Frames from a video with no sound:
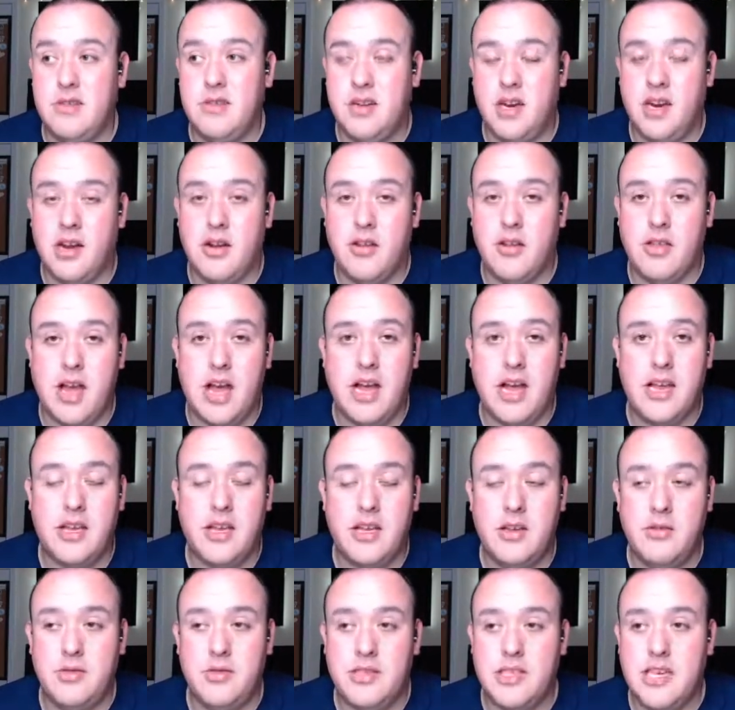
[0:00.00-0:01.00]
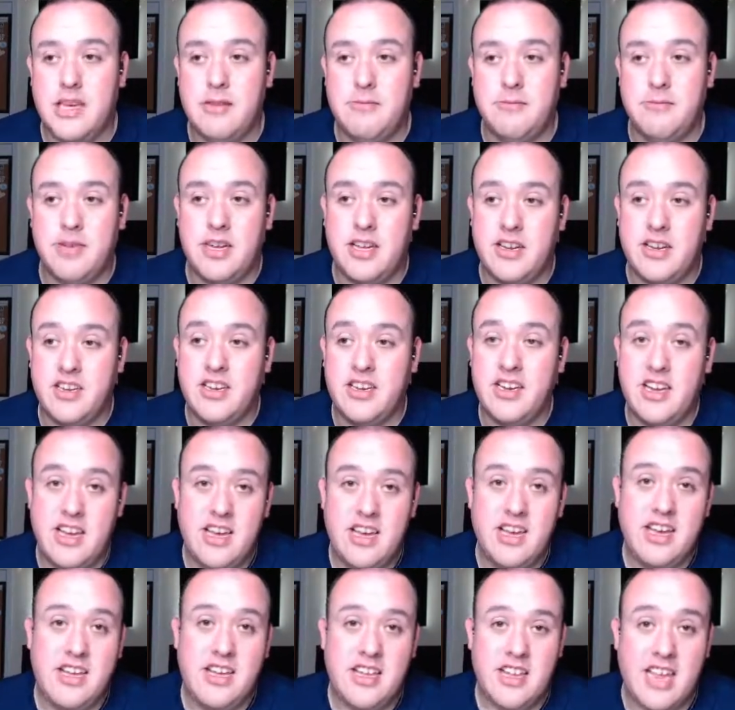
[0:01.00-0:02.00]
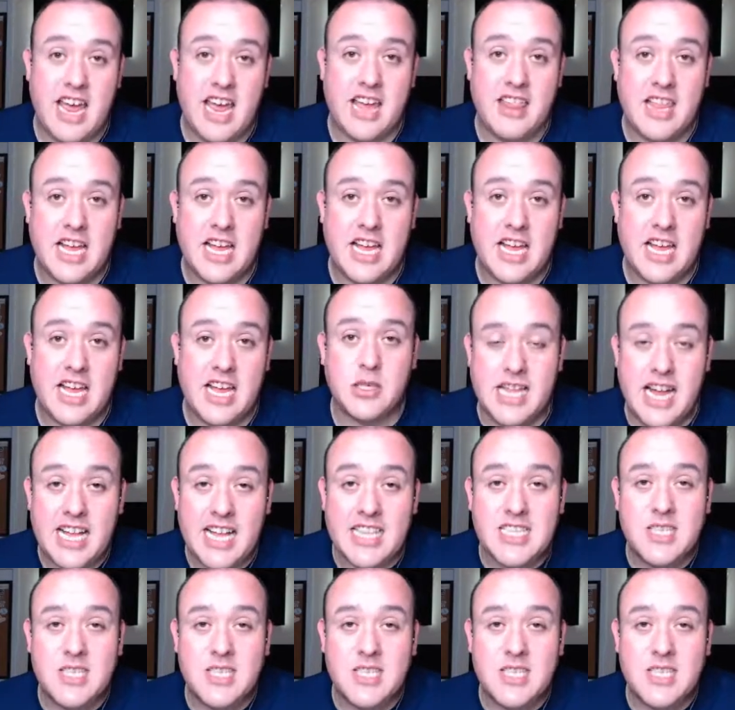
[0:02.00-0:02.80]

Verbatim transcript: you know the high Q is it. But yeah, that's yeah.